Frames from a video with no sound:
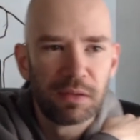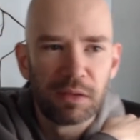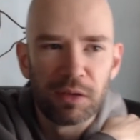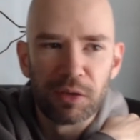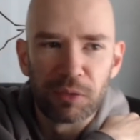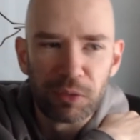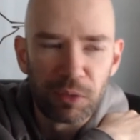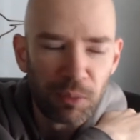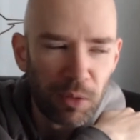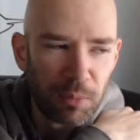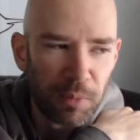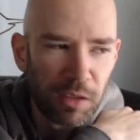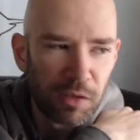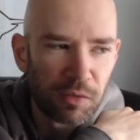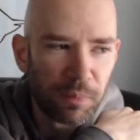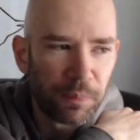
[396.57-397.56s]
you know, you want to
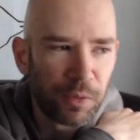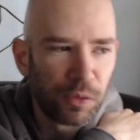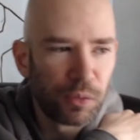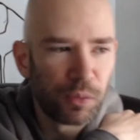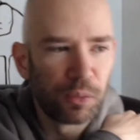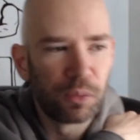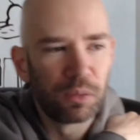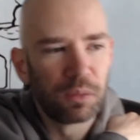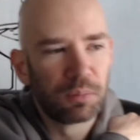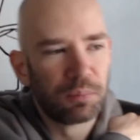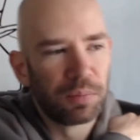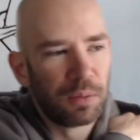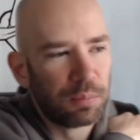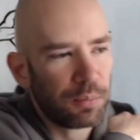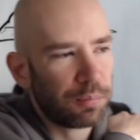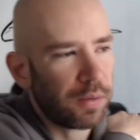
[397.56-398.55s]
make something cool,
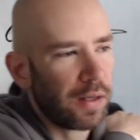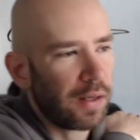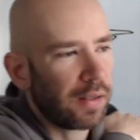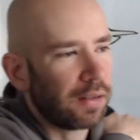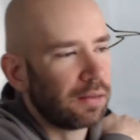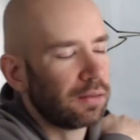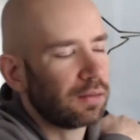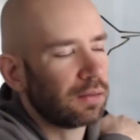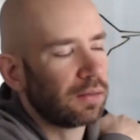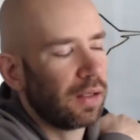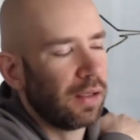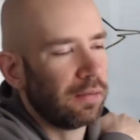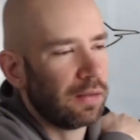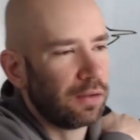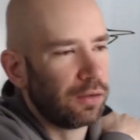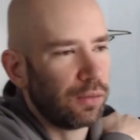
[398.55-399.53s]
people buy it,
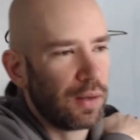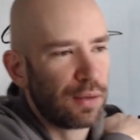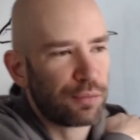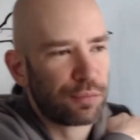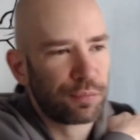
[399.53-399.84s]
and then you have